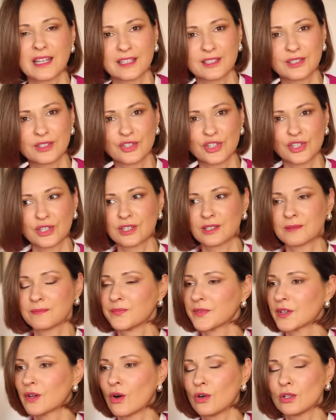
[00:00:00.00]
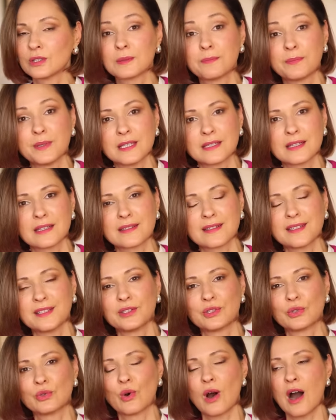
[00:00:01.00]
texture, gold pieces
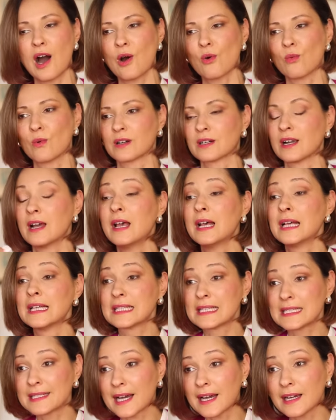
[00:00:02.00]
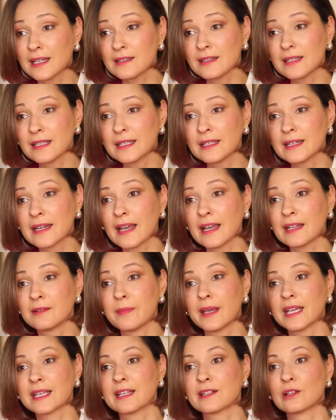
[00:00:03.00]
into our styling
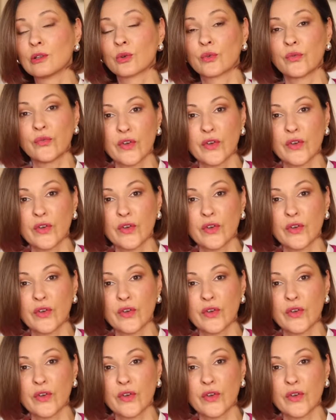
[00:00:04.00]
and make it look